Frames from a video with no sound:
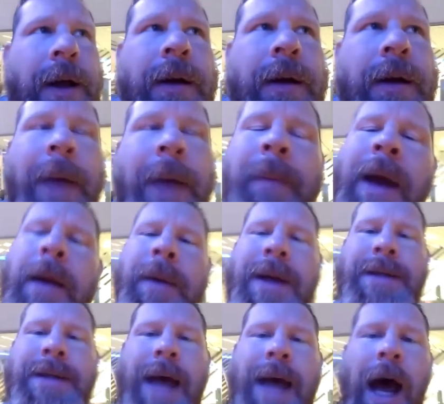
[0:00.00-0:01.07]
I
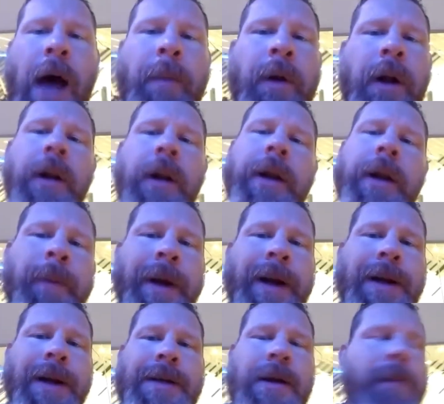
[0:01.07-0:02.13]
maybe dabble a little bit
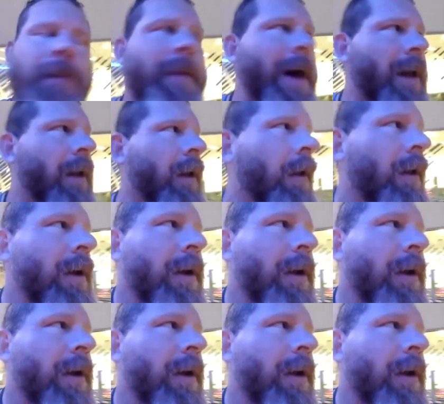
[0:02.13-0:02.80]
into the metal.